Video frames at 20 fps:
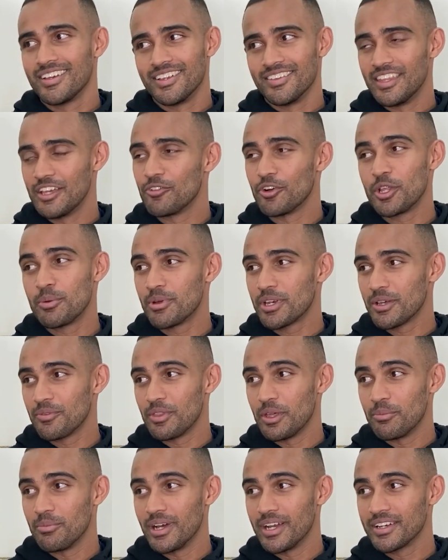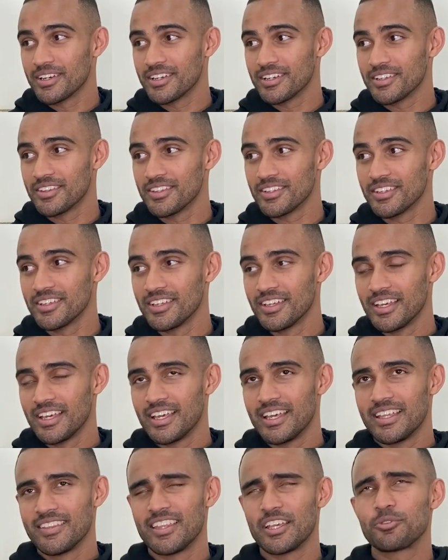they've already made up their mind kind of
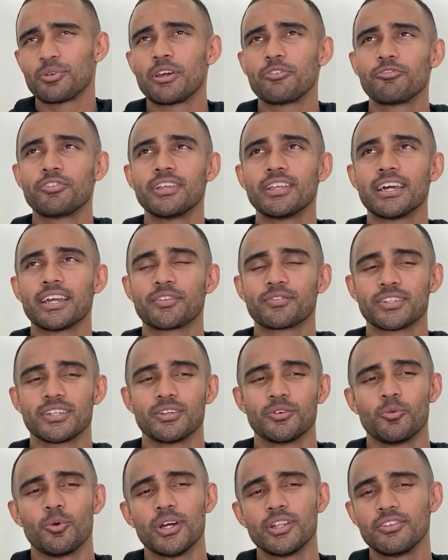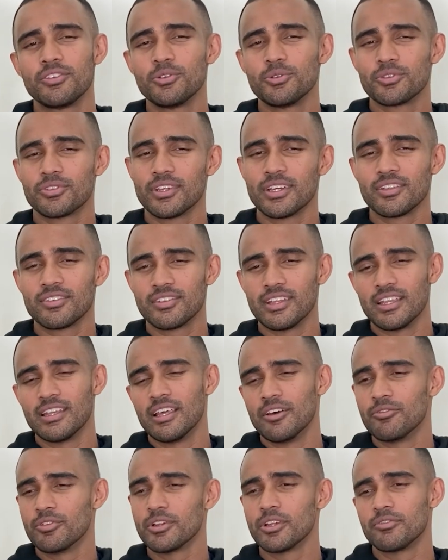thing. That's why I feel like once you sense that
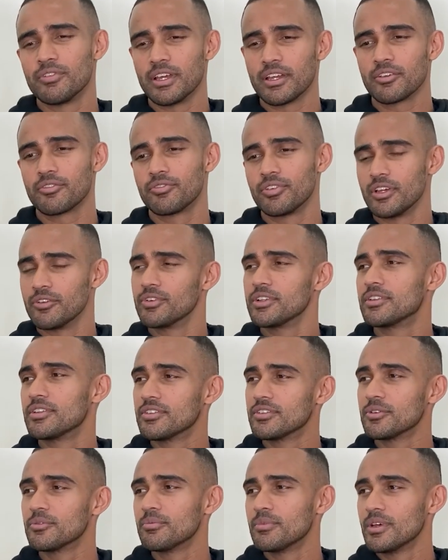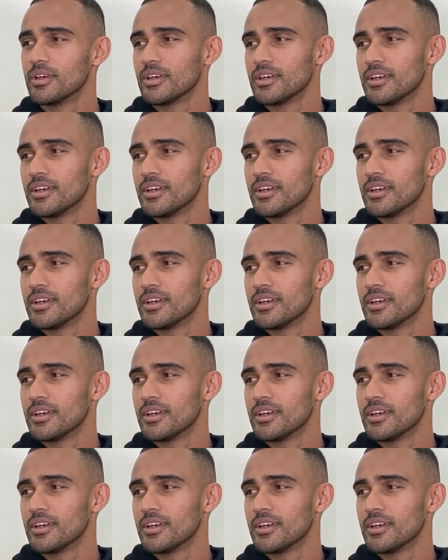level of like favoritism,